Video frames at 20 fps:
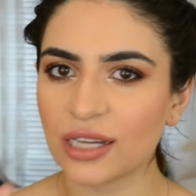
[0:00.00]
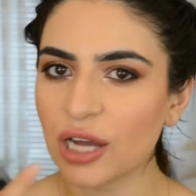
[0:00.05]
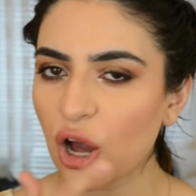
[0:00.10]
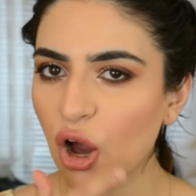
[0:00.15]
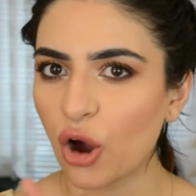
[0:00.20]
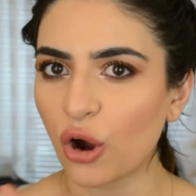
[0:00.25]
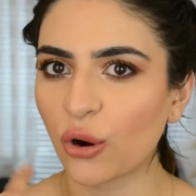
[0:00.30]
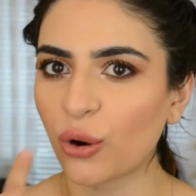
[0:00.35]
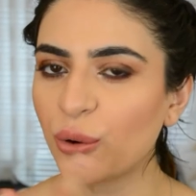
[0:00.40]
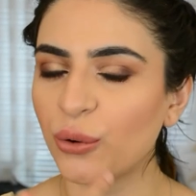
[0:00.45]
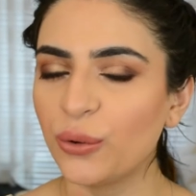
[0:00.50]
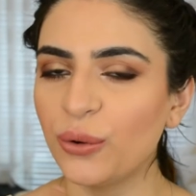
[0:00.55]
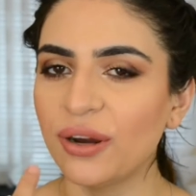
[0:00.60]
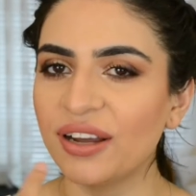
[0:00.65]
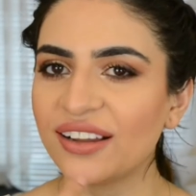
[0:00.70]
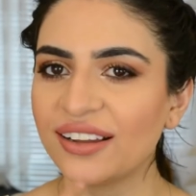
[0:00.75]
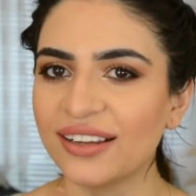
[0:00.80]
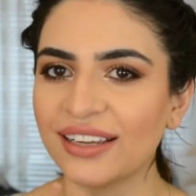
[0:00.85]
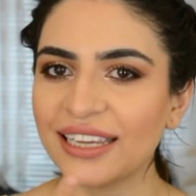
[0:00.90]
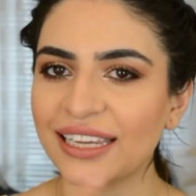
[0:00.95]
oh,
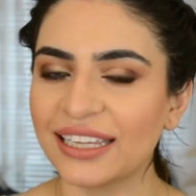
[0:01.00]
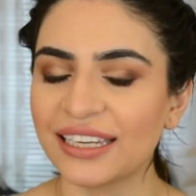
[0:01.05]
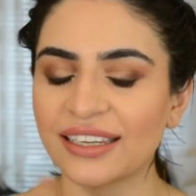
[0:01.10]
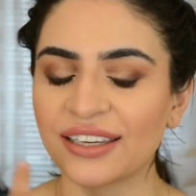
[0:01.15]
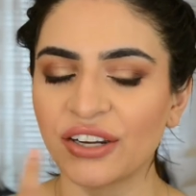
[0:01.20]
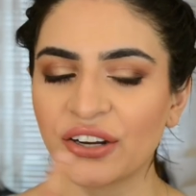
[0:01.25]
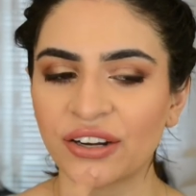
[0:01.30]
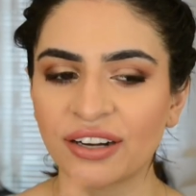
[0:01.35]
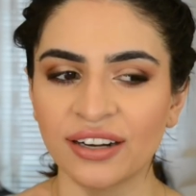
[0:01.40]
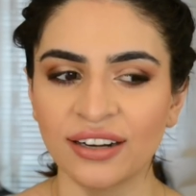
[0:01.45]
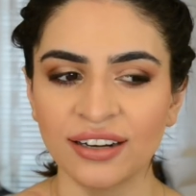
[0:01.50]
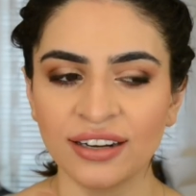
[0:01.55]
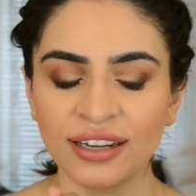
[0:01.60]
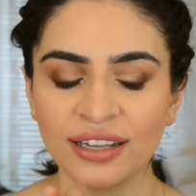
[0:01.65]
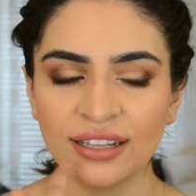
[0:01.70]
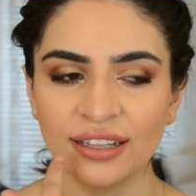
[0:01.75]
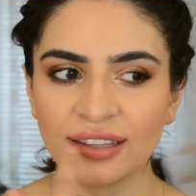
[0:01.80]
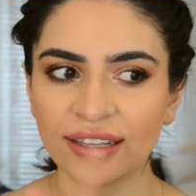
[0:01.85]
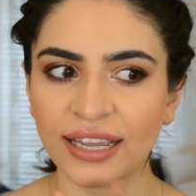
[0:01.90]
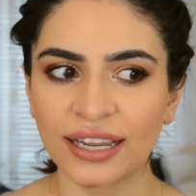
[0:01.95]
in your,
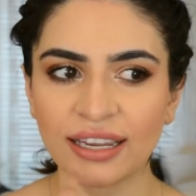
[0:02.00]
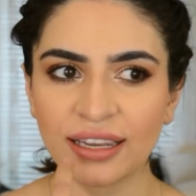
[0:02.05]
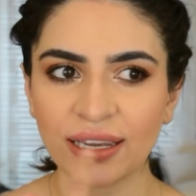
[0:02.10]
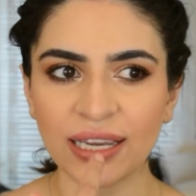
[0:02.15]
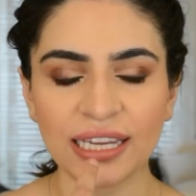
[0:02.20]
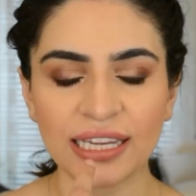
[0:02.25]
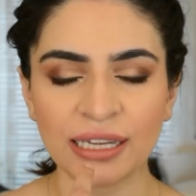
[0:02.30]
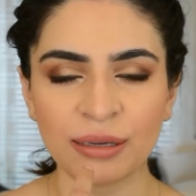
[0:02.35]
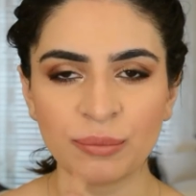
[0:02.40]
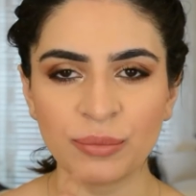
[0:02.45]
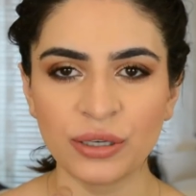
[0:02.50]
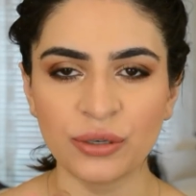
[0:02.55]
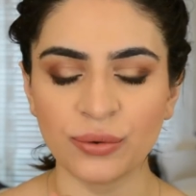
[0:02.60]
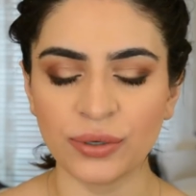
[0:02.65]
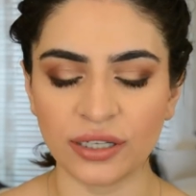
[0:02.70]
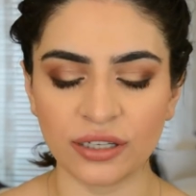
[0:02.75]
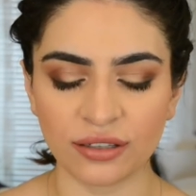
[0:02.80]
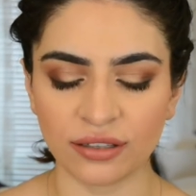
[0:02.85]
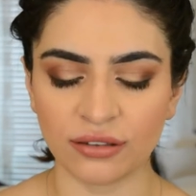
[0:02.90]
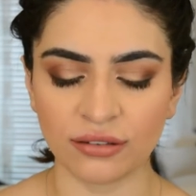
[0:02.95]
like, in
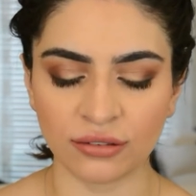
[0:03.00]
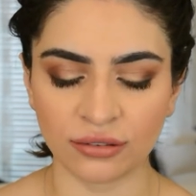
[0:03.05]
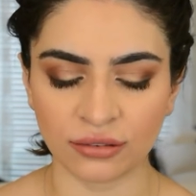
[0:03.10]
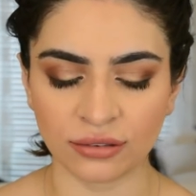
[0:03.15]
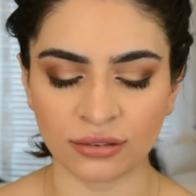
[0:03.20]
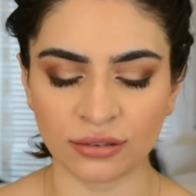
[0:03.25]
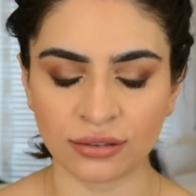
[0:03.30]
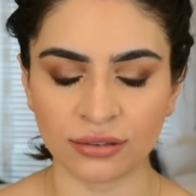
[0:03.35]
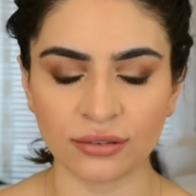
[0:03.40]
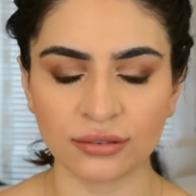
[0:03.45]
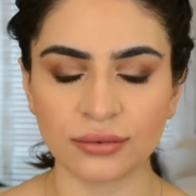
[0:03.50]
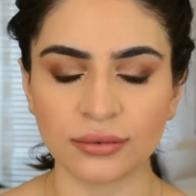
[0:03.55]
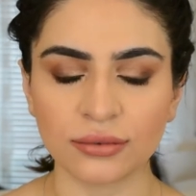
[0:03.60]
between your, oh.